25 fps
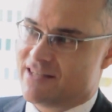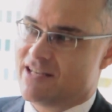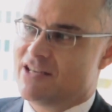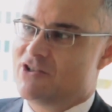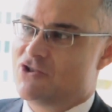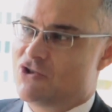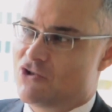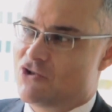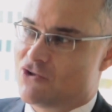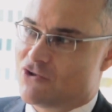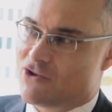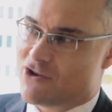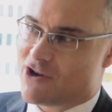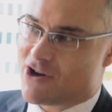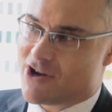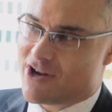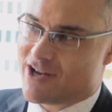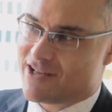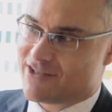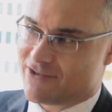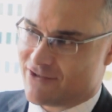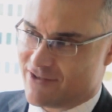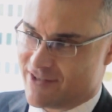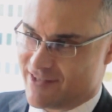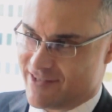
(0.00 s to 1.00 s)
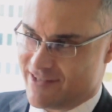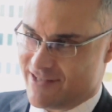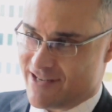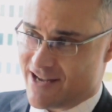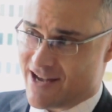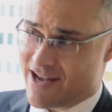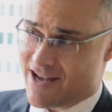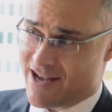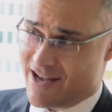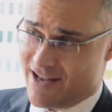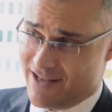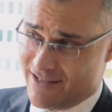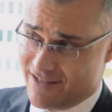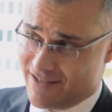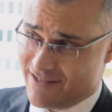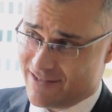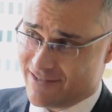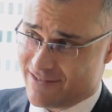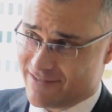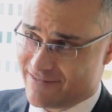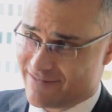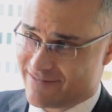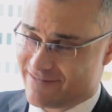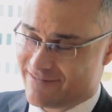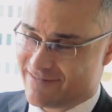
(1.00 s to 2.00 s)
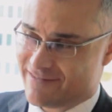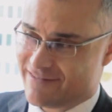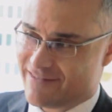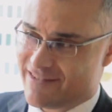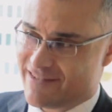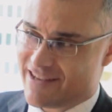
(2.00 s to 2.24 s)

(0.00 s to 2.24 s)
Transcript: set your eyes on the stars,